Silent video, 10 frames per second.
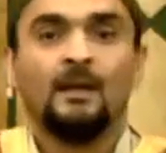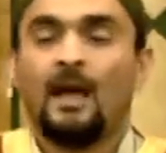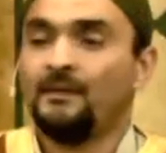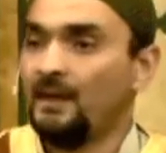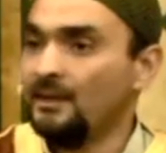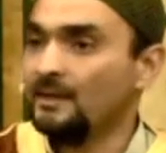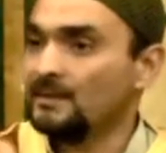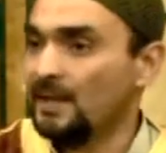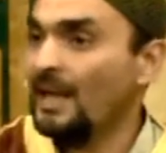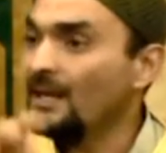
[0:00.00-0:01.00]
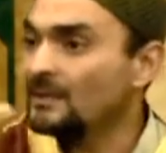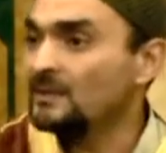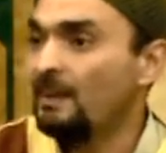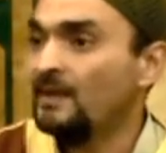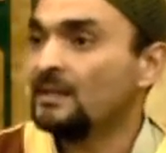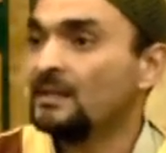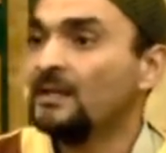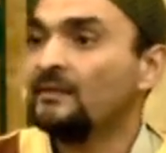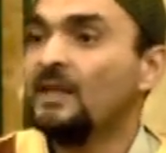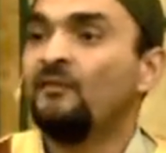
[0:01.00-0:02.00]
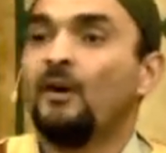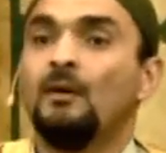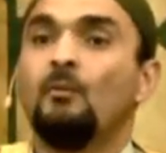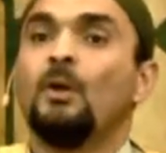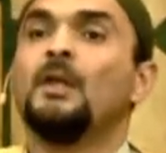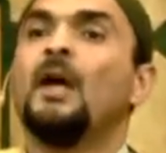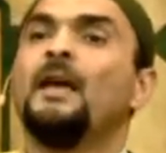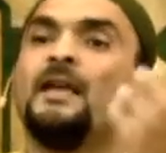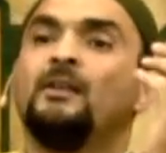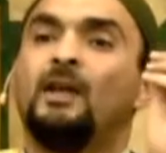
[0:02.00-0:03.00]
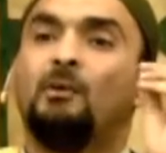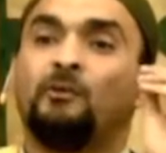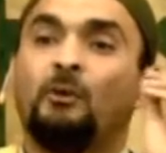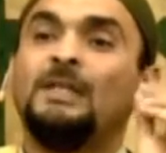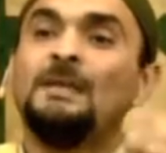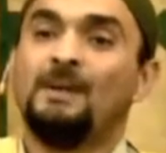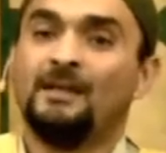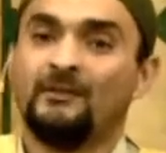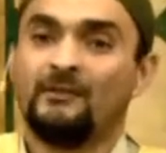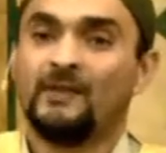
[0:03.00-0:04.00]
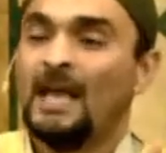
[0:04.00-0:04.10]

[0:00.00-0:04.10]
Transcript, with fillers: And then his aides basically say, Wallahi, it was only minutes